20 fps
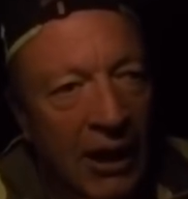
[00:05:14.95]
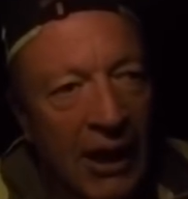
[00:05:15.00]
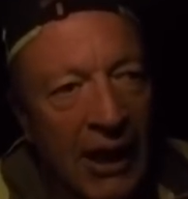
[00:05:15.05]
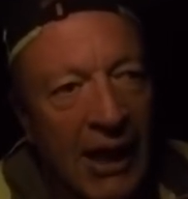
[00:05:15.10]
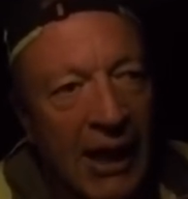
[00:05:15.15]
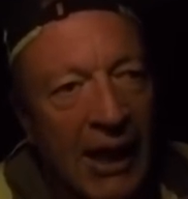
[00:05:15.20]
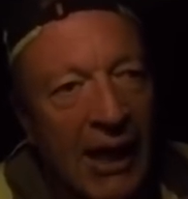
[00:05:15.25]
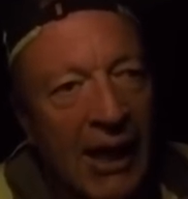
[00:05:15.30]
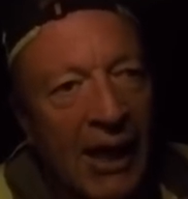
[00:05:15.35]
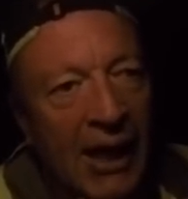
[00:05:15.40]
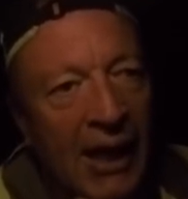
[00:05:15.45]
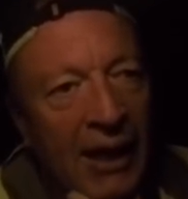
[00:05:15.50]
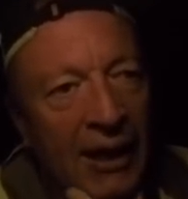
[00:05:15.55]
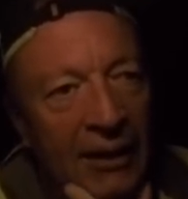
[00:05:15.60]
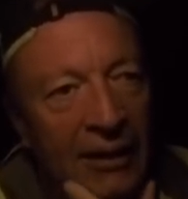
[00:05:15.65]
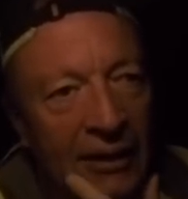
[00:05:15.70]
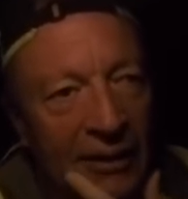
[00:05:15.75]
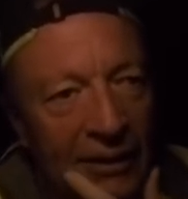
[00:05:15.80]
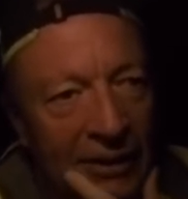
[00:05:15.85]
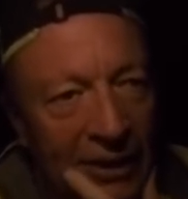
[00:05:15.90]

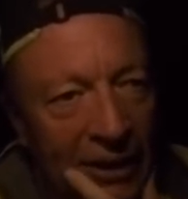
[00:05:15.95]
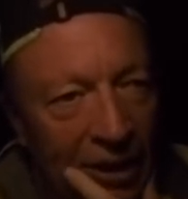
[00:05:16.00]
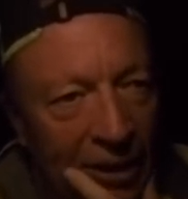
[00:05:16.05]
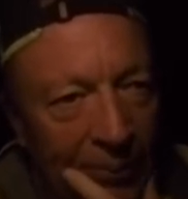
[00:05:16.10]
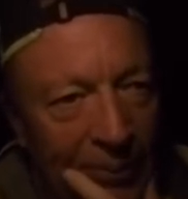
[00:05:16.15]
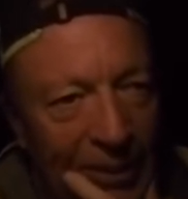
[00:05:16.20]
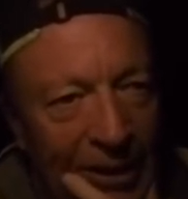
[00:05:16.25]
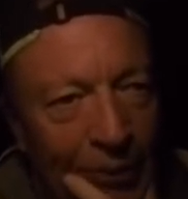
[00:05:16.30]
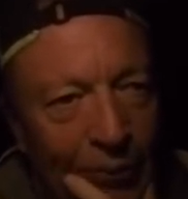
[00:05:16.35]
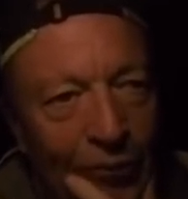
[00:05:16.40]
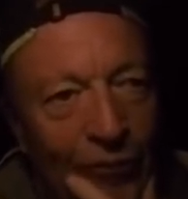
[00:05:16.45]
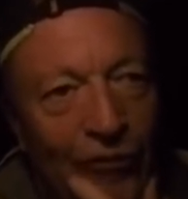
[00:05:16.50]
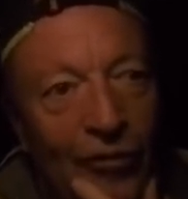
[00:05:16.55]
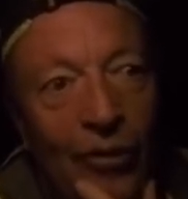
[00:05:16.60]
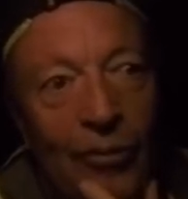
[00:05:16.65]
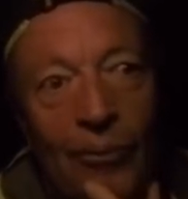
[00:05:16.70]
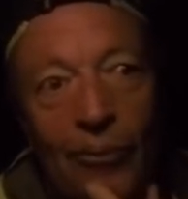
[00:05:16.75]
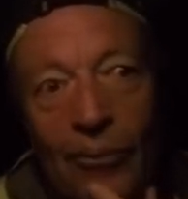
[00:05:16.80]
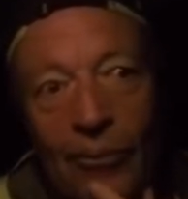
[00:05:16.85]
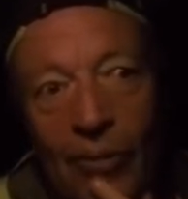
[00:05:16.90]
And, you know, but they were
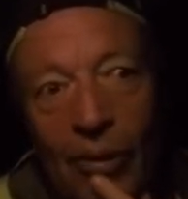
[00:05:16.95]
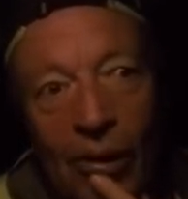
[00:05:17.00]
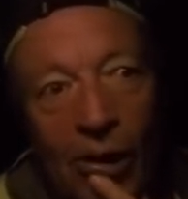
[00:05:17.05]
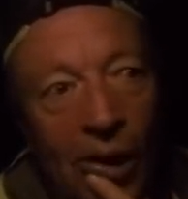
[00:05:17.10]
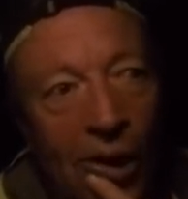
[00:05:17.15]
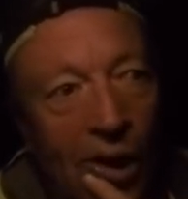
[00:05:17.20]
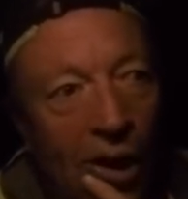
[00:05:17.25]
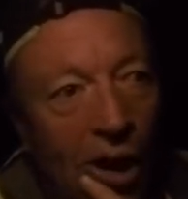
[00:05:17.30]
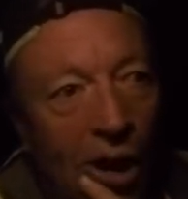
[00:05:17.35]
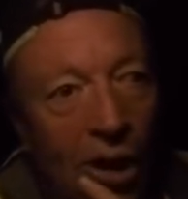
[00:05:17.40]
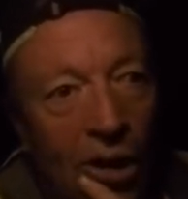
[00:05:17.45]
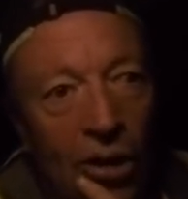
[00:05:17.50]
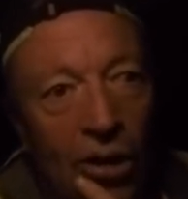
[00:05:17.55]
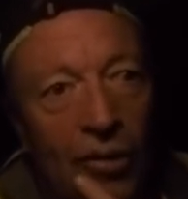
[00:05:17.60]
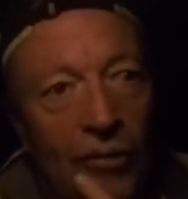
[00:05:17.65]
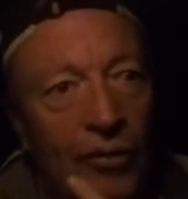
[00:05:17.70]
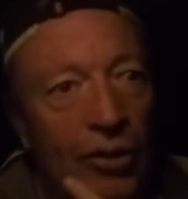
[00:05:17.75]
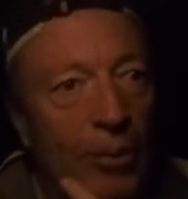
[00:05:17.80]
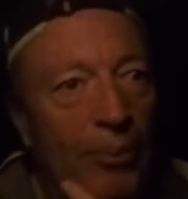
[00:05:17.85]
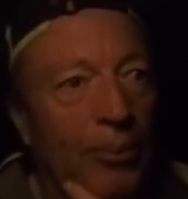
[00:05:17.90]
from all
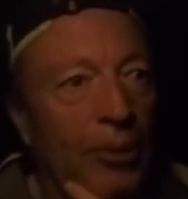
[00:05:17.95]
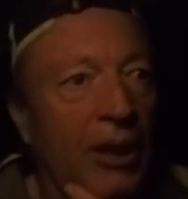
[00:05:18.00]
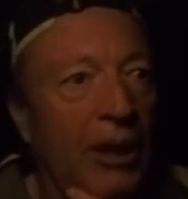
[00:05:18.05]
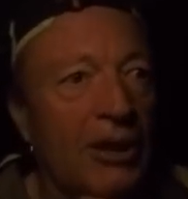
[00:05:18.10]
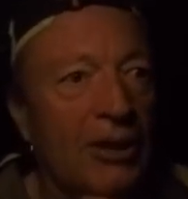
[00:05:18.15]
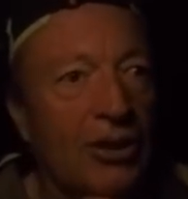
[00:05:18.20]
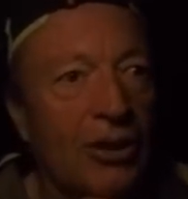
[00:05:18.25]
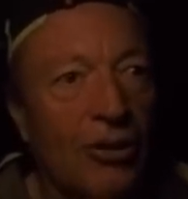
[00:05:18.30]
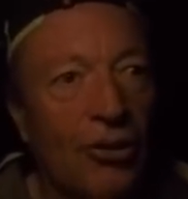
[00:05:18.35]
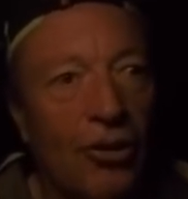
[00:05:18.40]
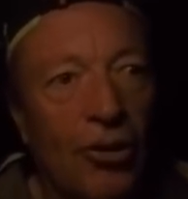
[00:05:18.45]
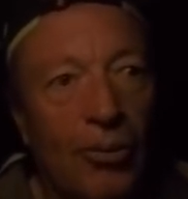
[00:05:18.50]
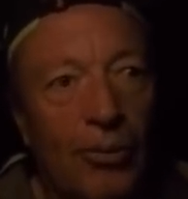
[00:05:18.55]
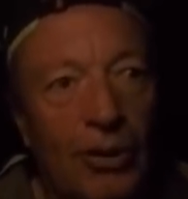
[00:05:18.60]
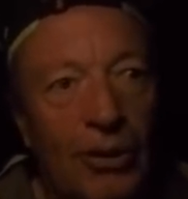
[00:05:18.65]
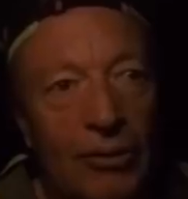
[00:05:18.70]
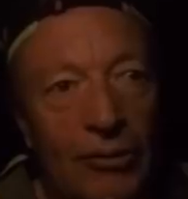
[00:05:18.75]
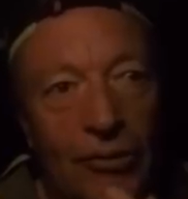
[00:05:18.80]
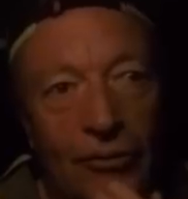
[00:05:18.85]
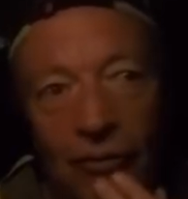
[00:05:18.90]
over the place. You know,
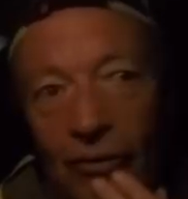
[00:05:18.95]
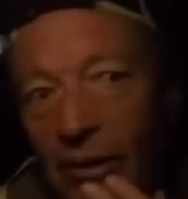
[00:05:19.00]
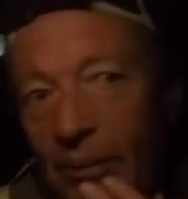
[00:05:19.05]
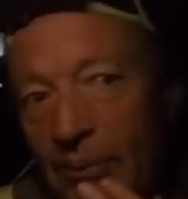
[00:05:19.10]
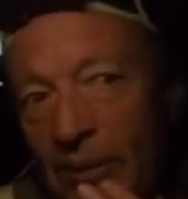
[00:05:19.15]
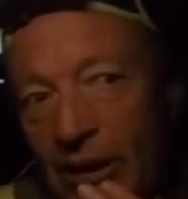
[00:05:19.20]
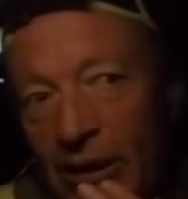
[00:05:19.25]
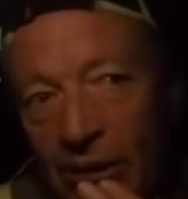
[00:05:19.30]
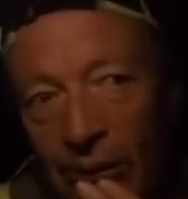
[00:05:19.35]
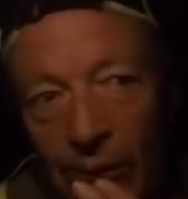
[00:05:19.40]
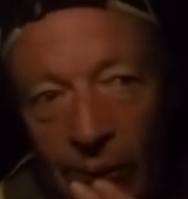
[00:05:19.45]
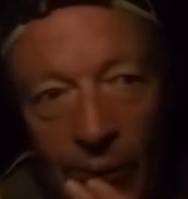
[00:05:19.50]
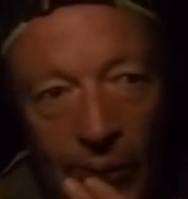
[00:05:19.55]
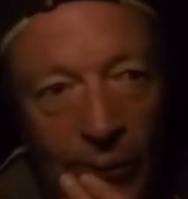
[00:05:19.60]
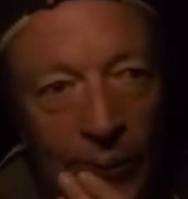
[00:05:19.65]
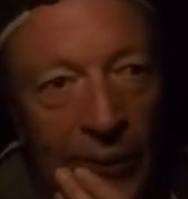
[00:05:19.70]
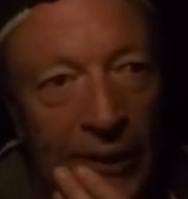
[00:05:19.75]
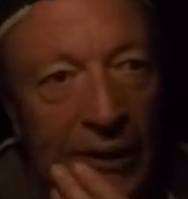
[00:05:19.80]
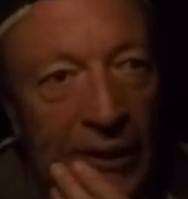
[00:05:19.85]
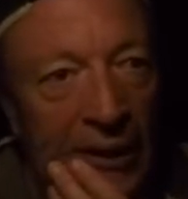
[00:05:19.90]
nobody was from near where
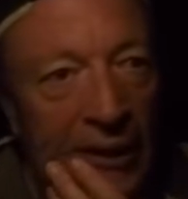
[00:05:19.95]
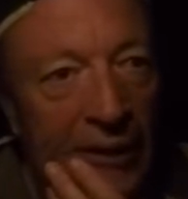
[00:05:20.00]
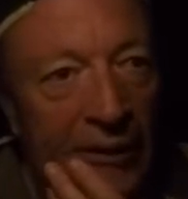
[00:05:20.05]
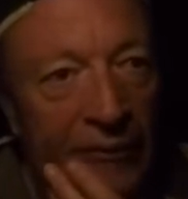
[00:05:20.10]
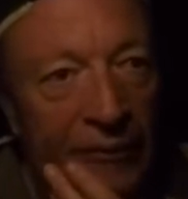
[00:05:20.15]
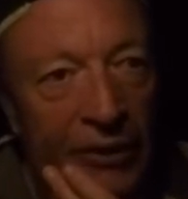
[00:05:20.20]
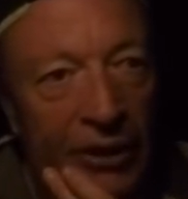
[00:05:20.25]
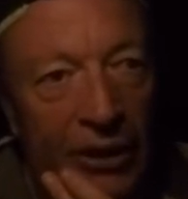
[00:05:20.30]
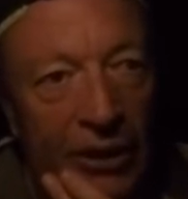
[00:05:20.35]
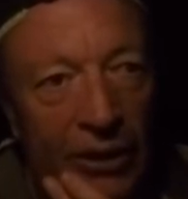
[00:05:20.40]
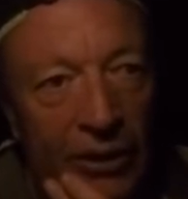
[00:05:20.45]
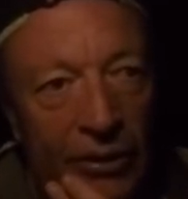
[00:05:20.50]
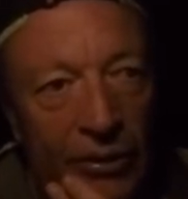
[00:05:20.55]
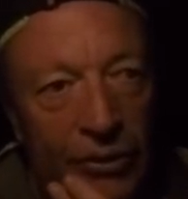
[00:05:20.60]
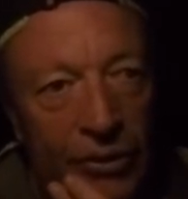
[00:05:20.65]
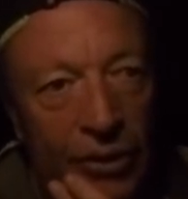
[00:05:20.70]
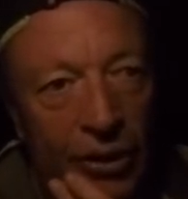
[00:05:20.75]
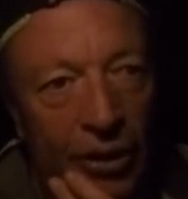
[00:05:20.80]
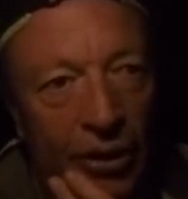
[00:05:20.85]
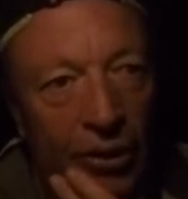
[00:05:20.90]
we live, you know.
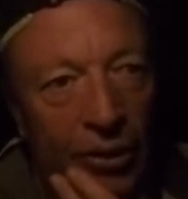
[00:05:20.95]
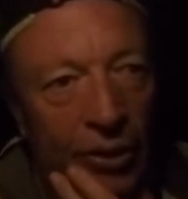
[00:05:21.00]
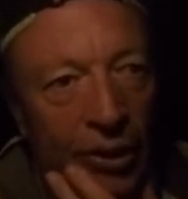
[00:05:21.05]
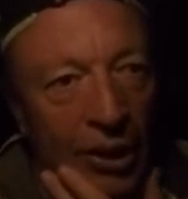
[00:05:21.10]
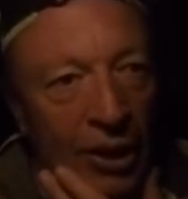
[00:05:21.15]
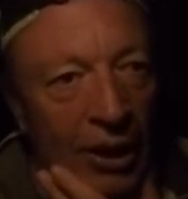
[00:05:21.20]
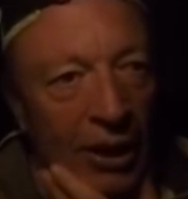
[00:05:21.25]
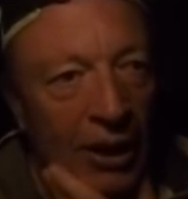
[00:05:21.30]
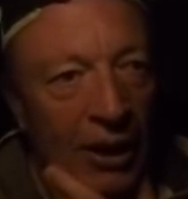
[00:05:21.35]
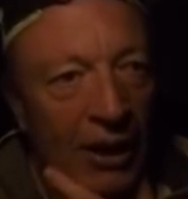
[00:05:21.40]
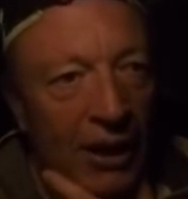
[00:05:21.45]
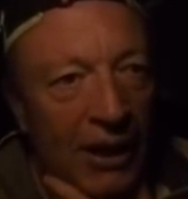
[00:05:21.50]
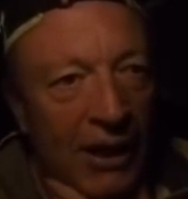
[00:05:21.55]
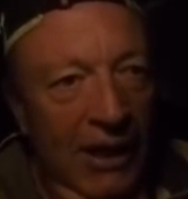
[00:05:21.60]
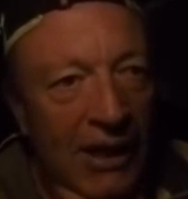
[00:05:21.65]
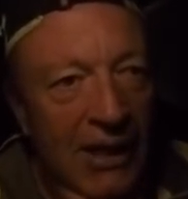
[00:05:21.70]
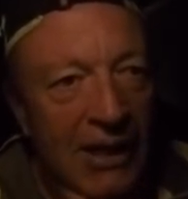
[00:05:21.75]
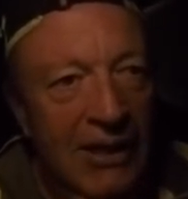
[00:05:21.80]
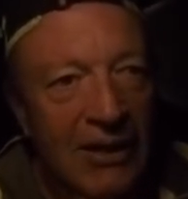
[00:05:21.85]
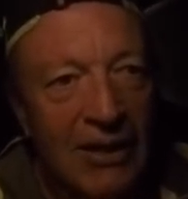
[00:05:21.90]
So
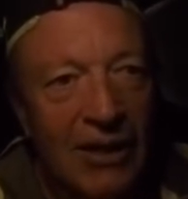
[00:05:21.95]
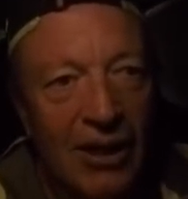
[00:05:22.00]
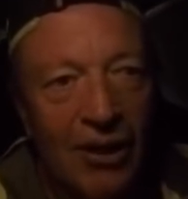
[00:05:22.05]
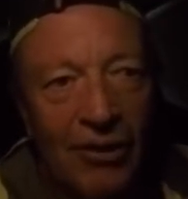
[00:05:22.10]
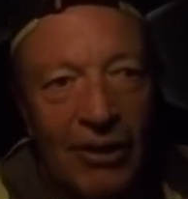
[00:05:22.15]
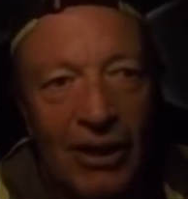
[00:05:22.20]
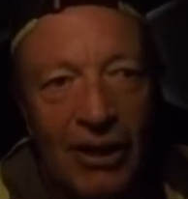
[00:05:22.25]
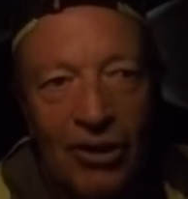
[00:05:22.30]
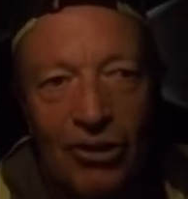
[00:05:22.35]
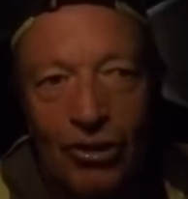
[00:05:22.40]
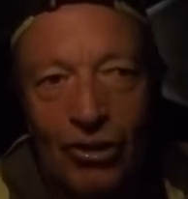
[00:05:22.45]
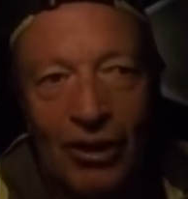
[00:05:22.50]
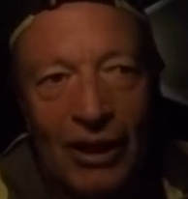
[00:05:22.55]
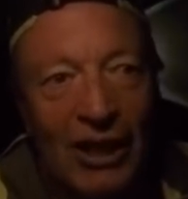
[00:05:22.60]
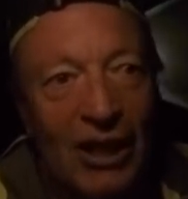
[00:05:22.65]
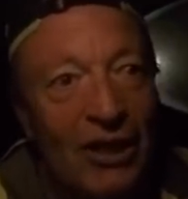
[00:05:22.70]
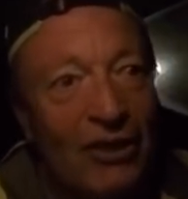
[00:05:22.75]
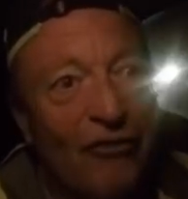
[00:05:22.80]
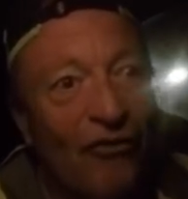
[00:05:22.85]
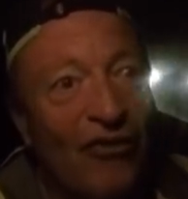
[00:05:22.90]

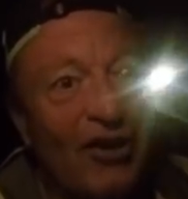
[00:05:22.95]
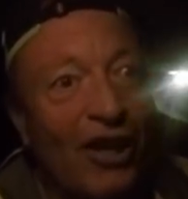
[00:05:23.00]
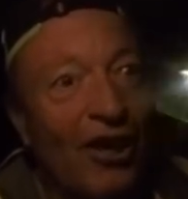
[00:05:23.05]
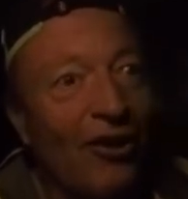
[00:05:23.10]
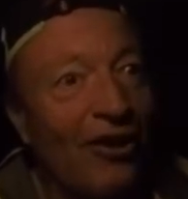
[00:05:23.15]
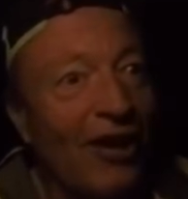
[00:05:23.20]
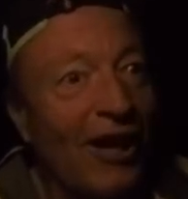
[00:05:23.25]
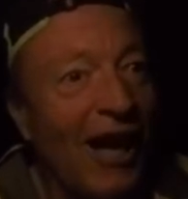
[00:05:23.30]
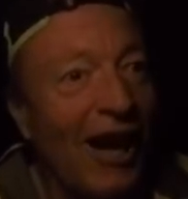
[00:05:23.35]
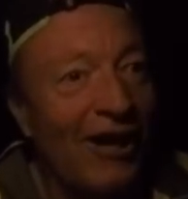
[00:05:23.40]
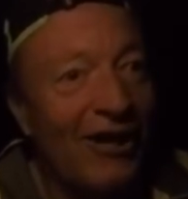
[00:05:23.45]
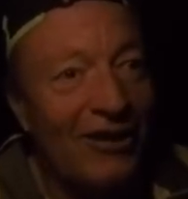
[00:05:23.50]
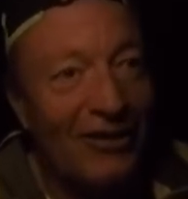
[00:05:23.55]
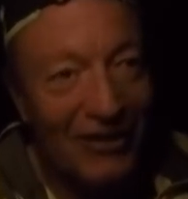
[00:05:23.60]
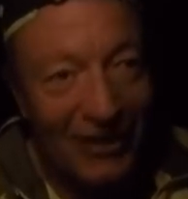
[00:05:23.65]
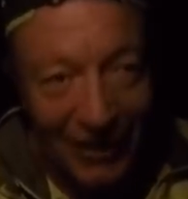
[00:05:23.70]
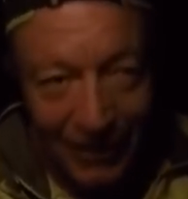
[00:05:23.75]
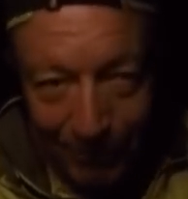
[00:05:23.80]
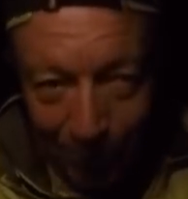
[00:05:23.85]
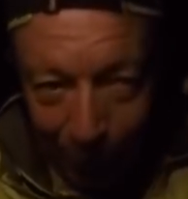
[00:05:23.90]
he's figuring it out. You can
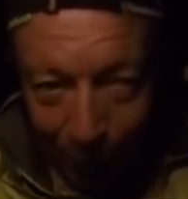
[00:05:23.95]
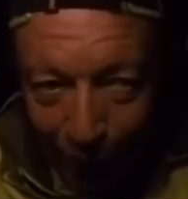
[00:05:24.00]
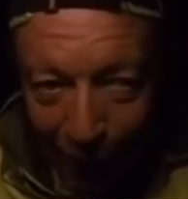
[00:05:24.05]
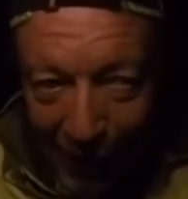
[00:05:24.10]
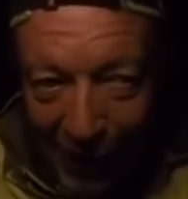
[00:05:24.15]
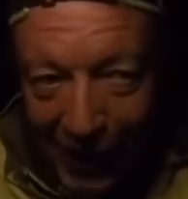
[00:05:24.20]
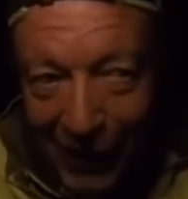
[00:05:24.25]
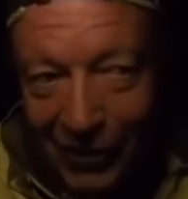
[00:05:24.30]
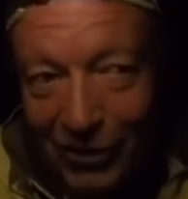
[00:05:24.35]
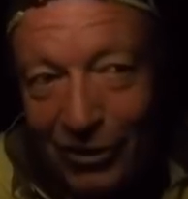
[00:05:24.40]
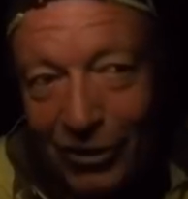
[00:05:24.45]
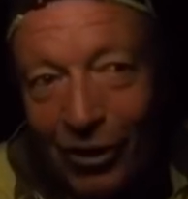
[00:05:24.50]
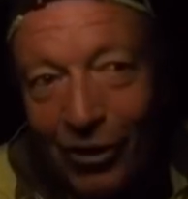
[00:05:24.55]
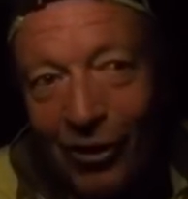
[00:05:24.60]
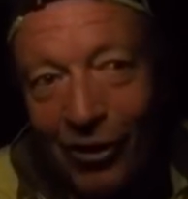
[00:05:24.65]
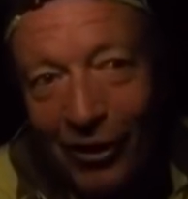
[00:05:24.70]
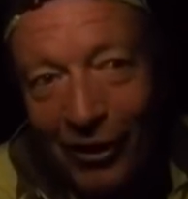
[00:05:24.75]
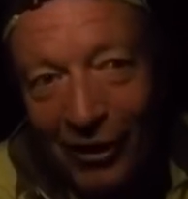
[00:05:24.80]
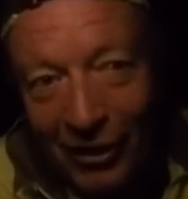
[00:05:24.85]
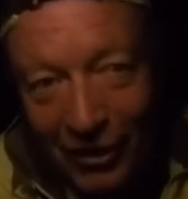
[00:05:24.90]
see his brain's
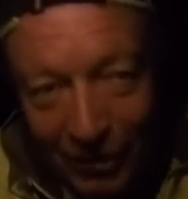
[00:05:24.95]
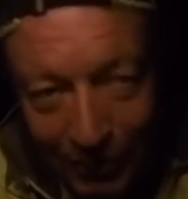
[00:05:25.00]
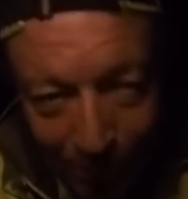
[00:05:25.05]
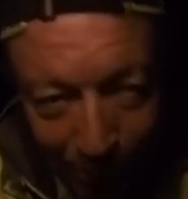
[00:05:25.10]
turning,